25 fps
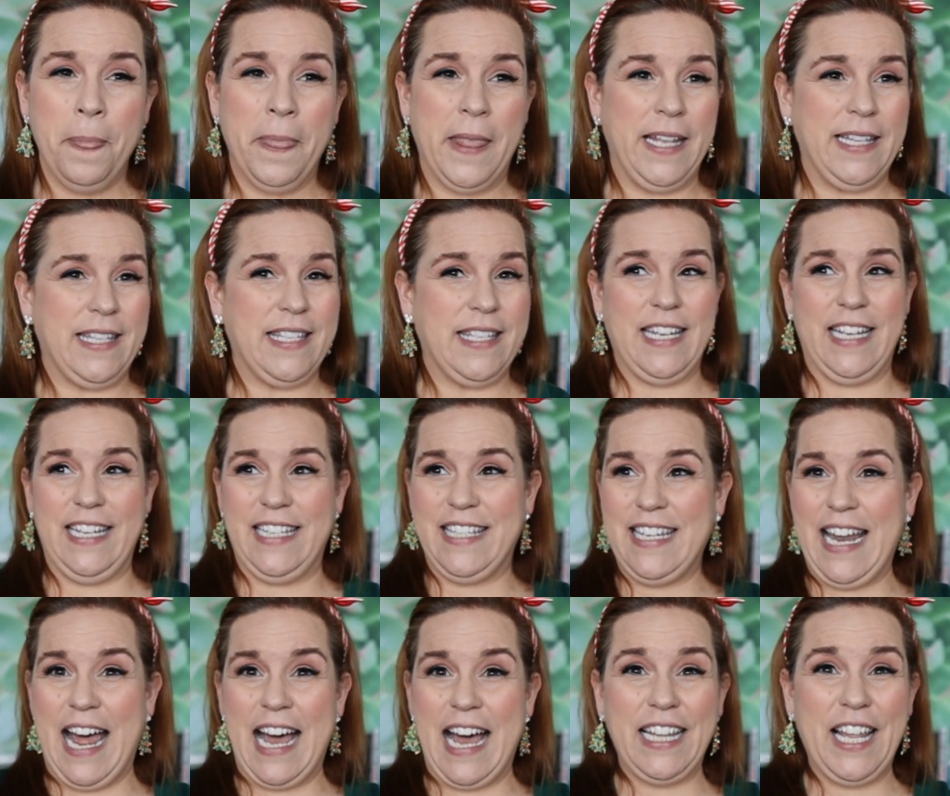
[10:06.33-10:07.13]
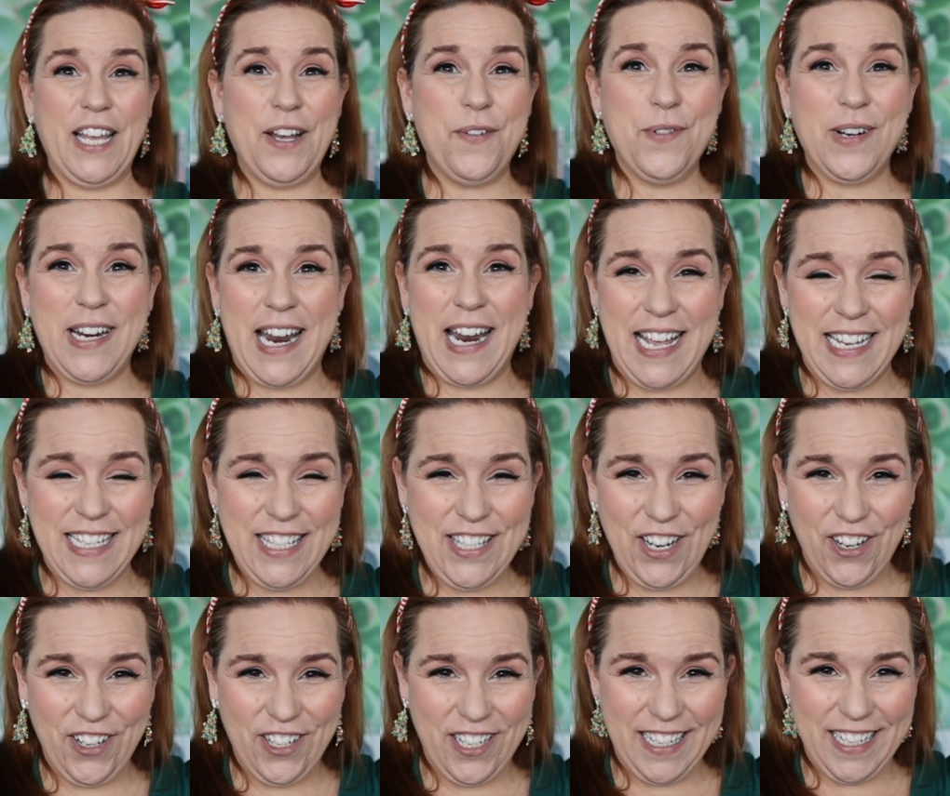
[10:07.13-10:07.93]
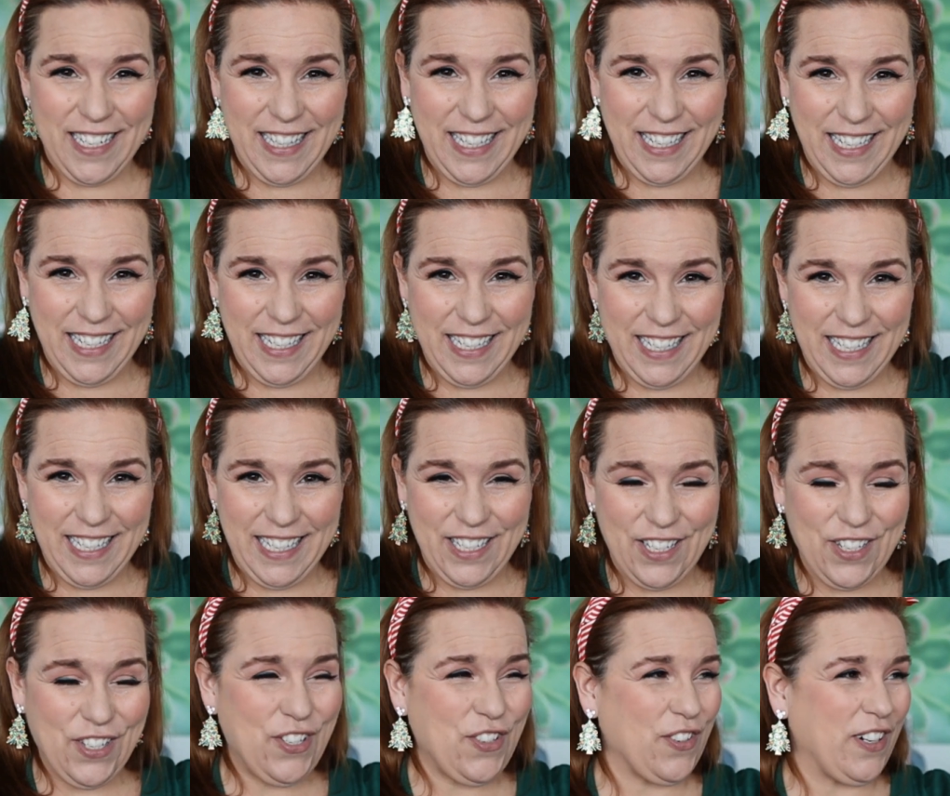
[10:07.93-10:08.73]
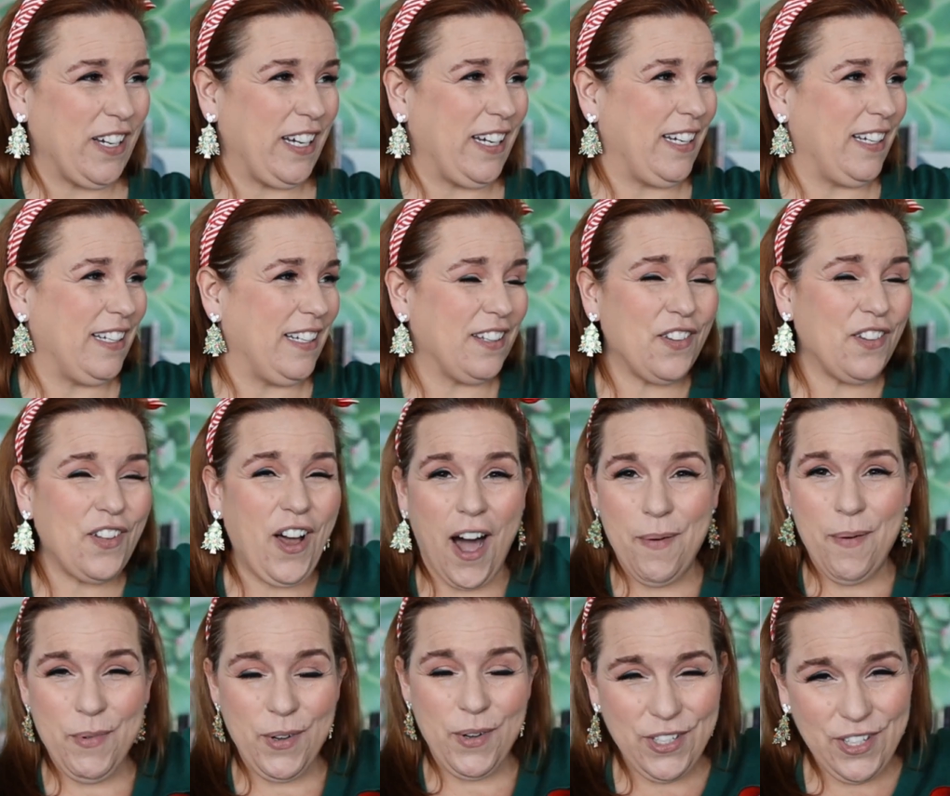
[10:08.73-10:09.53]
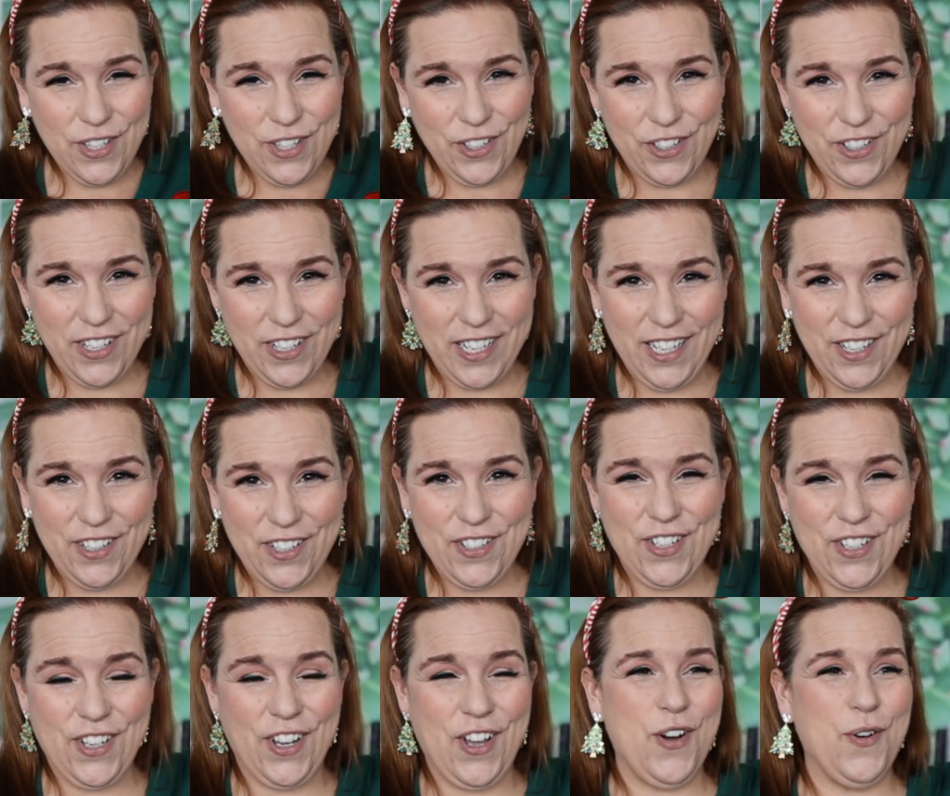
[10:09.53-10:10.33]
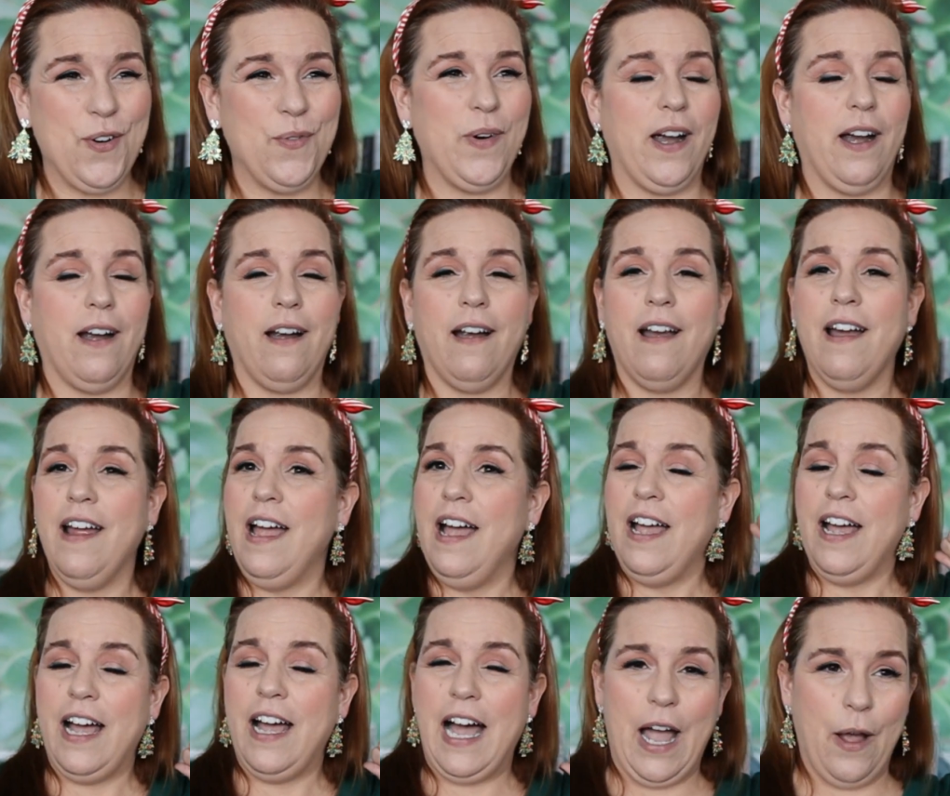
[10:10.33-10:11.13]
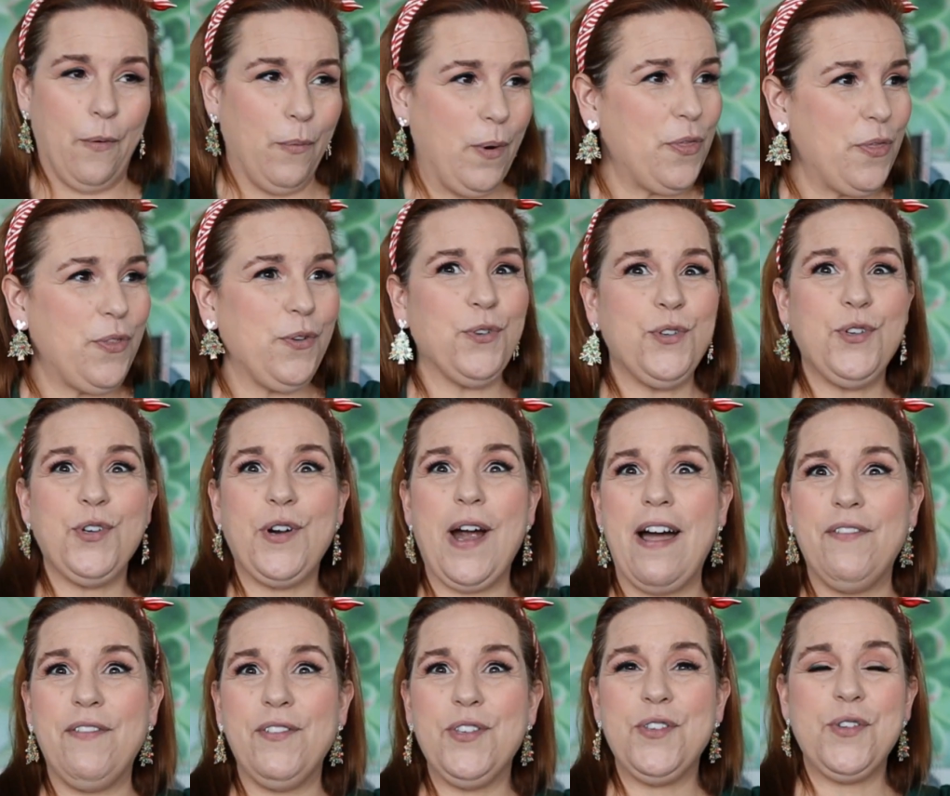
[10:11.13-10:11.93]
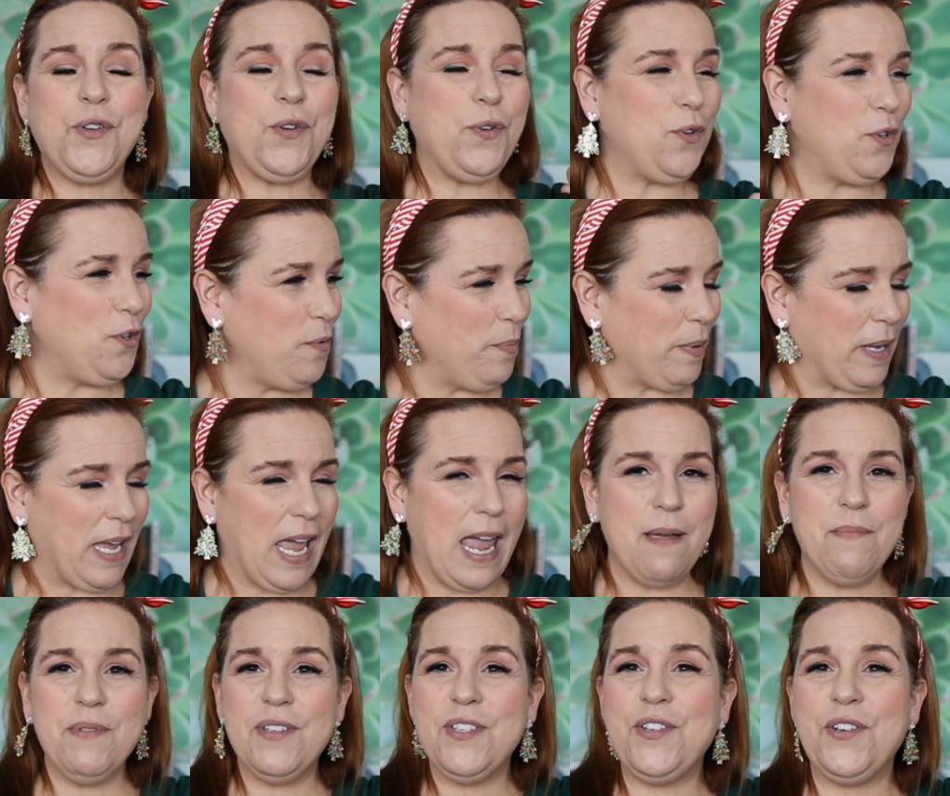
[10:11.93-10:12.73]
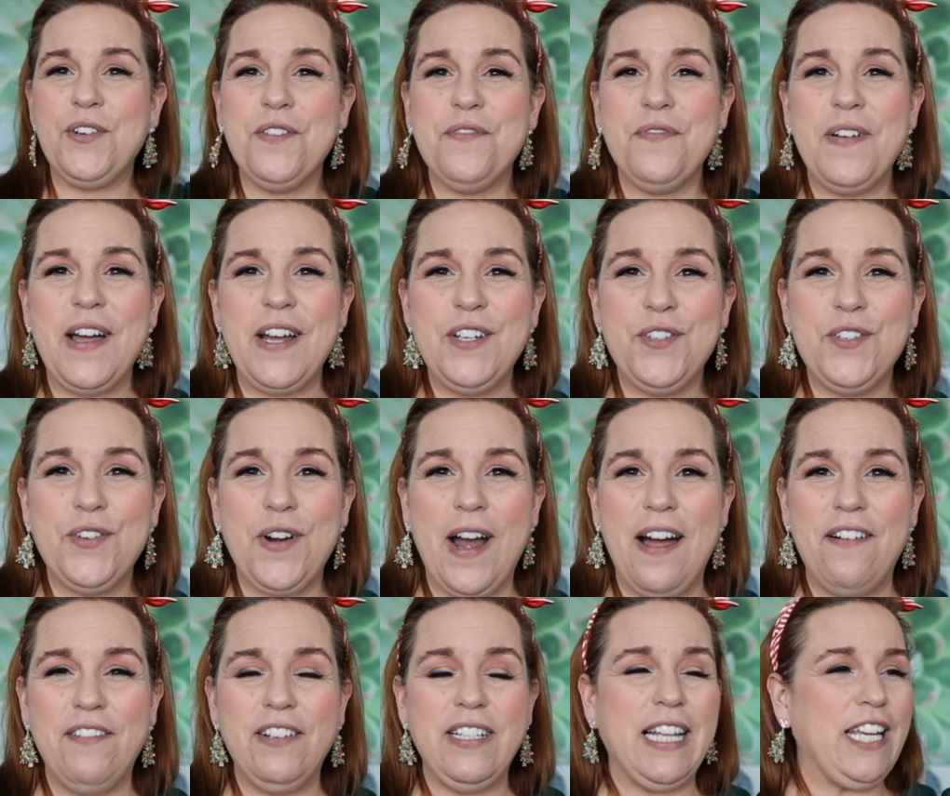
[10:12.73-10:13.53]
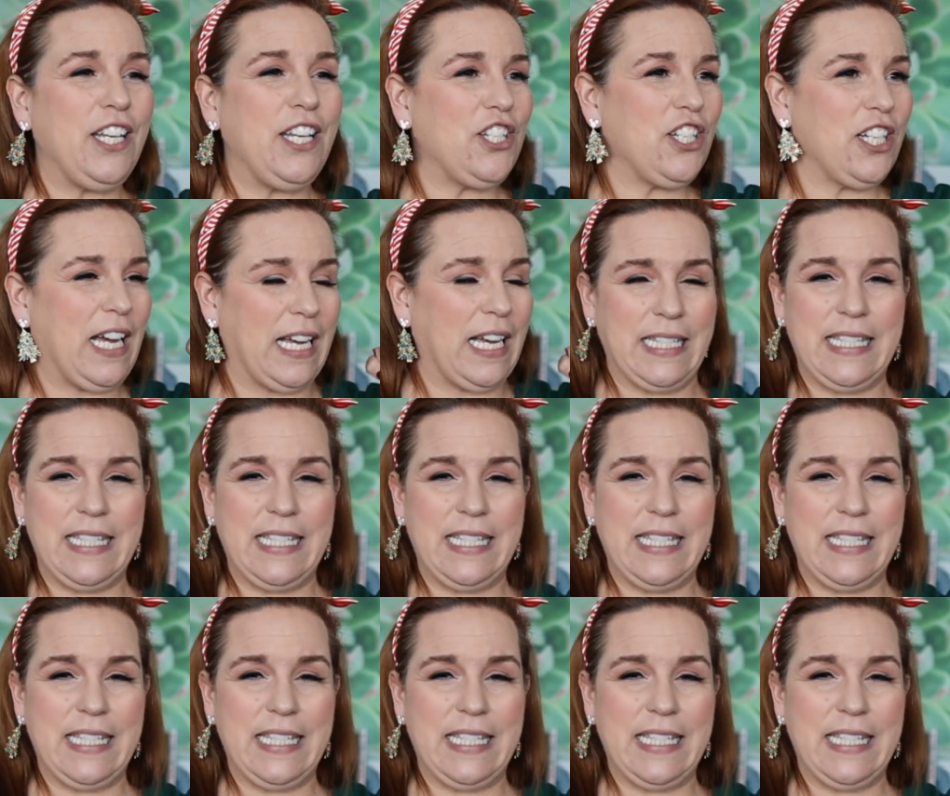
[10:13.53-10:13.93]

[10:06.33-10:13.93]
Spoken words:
It's not like when I started in the industry almost 30 years ago where I went through travel school, became a certified travel agent.